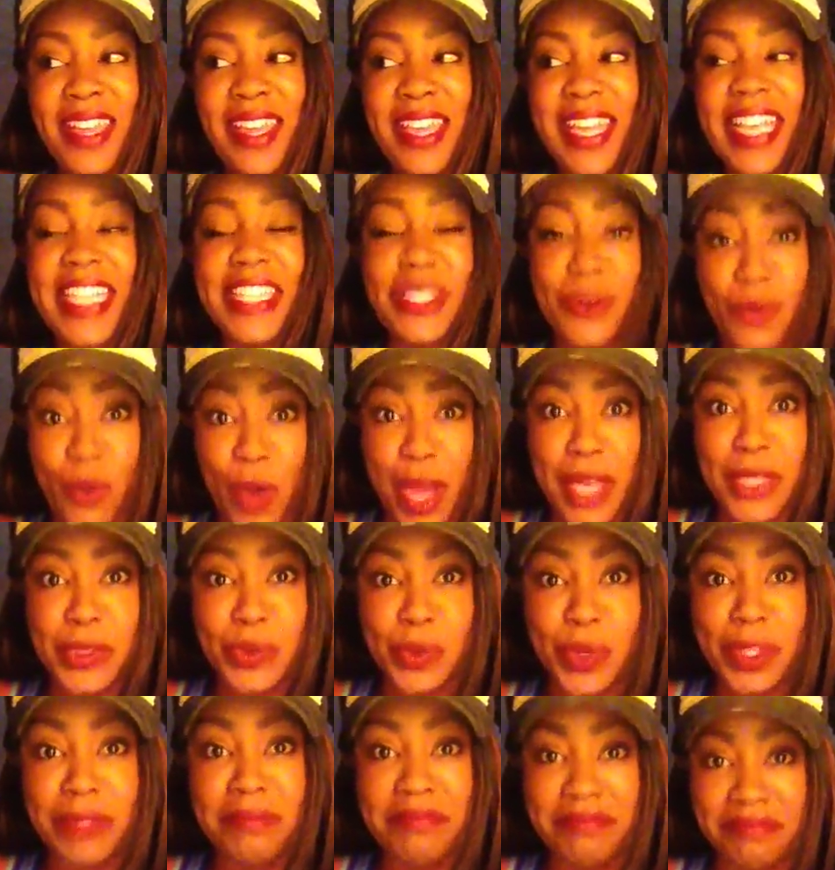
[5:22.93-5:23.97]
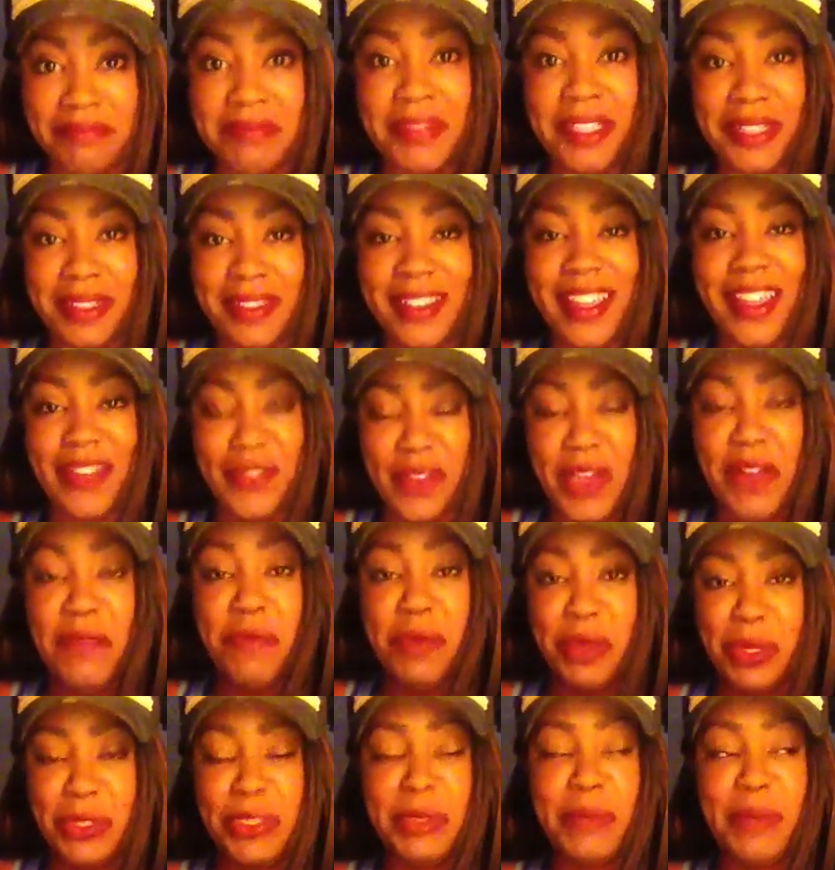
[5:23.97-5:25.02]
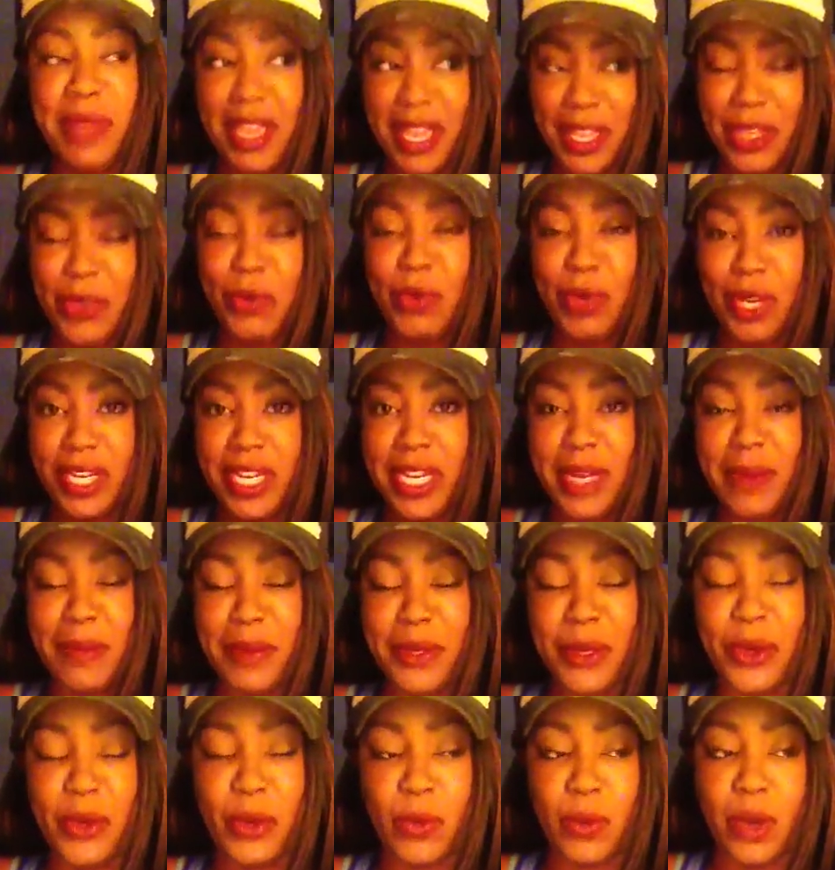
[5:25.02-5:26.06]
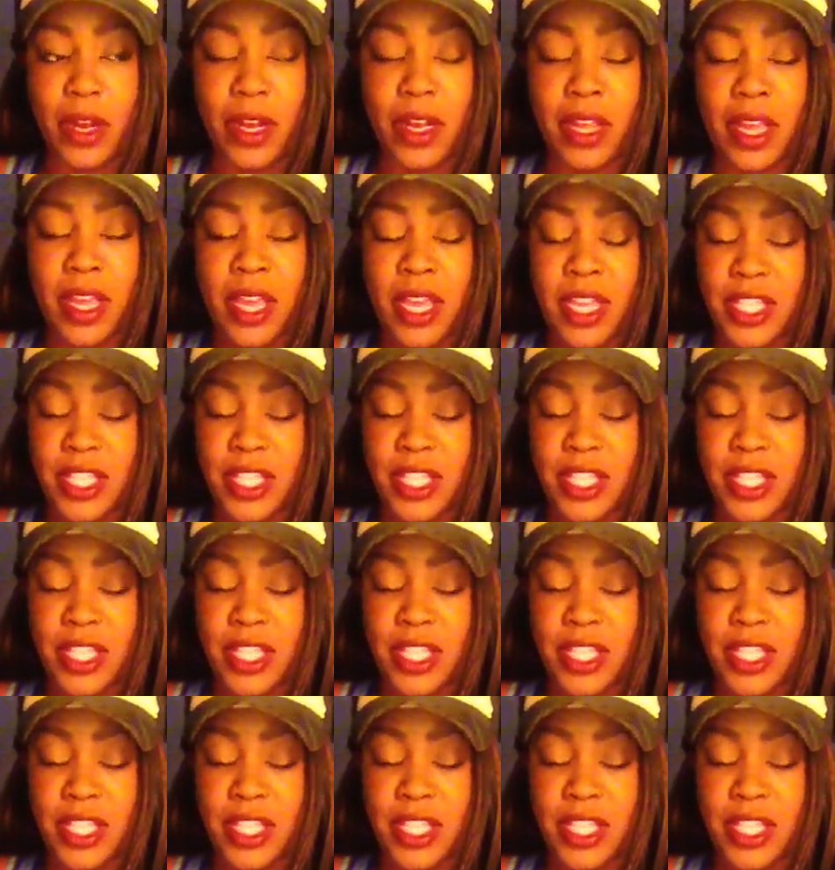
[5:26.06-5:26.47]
It's a wise one. If you have bills to pay, you want to get up and go to work.